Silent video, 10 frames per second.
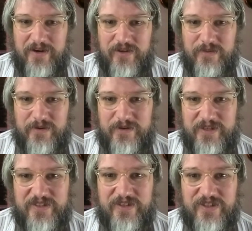interpretive
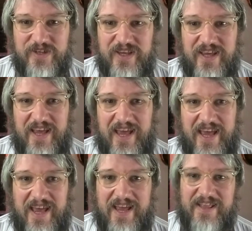research.
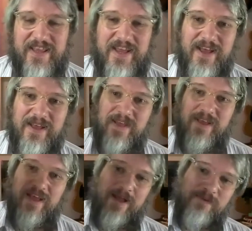And
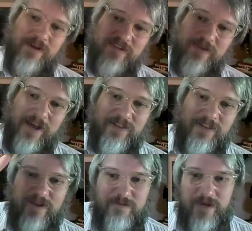I'm going to say bye to
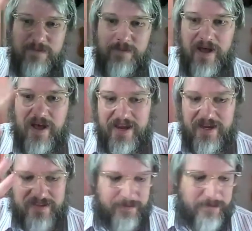everybody. Bye.
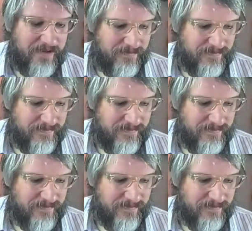Say bye.